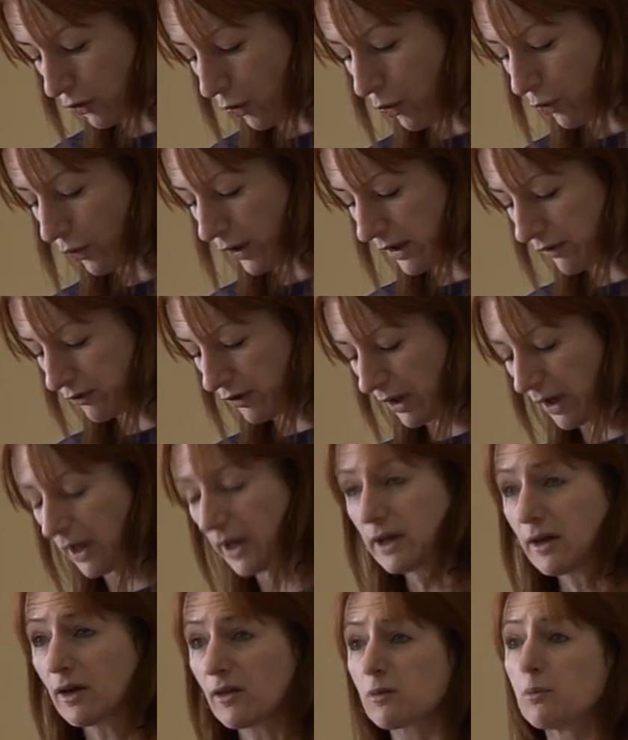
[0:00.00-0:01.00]
story, if you
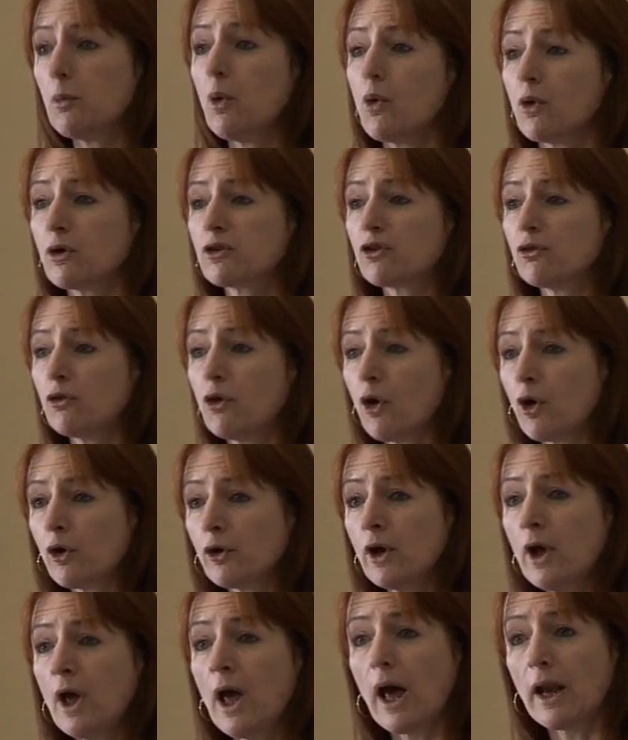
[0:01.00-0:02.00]
like, has more to
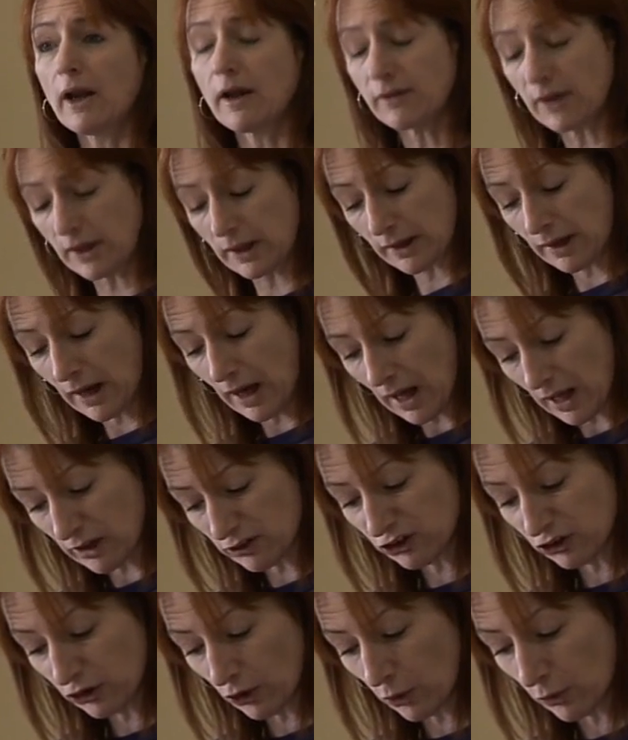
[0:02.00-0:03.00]
run. And I think it
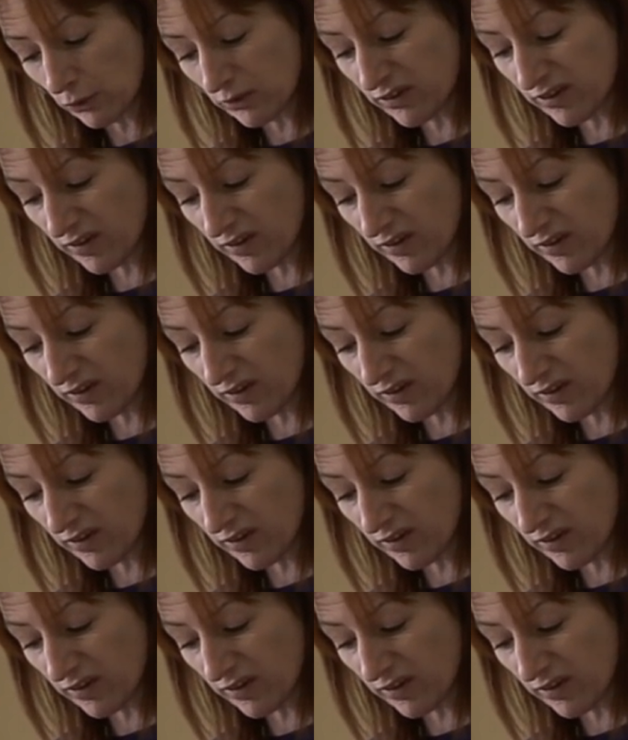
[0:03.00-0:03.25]
has shown